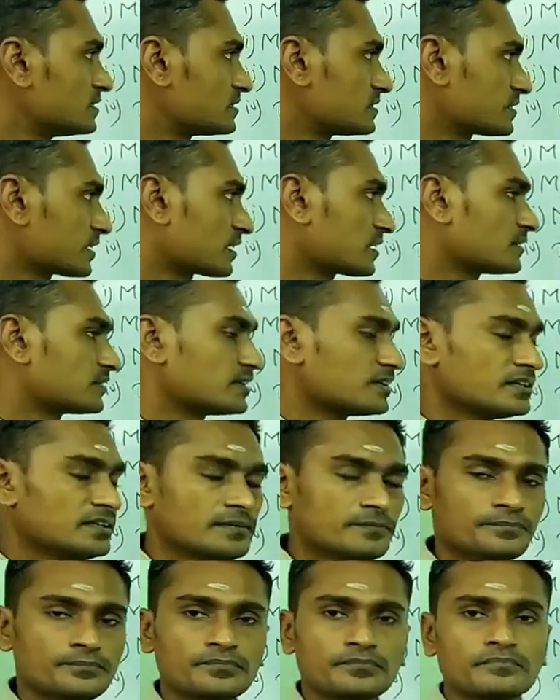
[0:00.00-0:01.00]

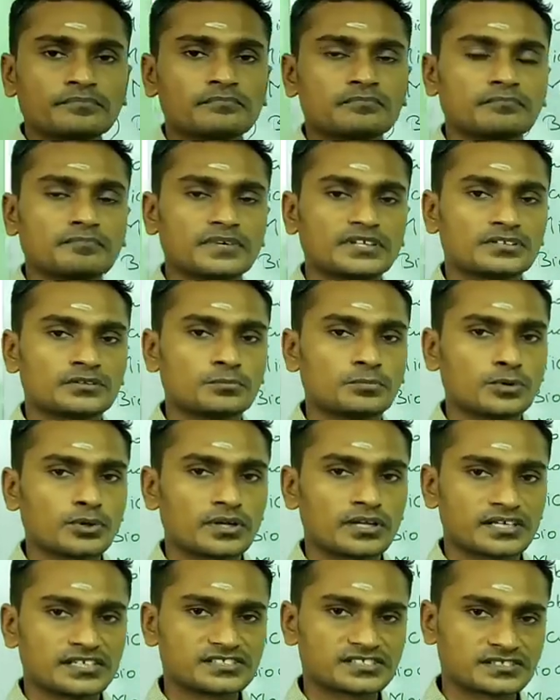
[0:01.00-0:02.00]
secondary
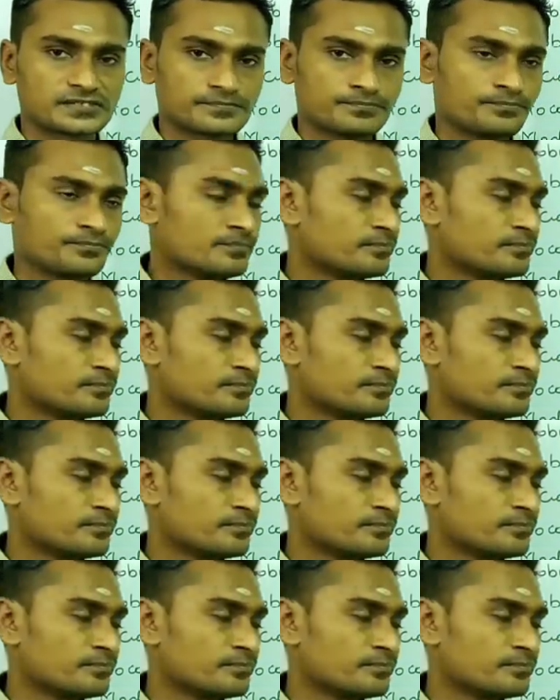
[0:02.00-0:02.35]
metabolites.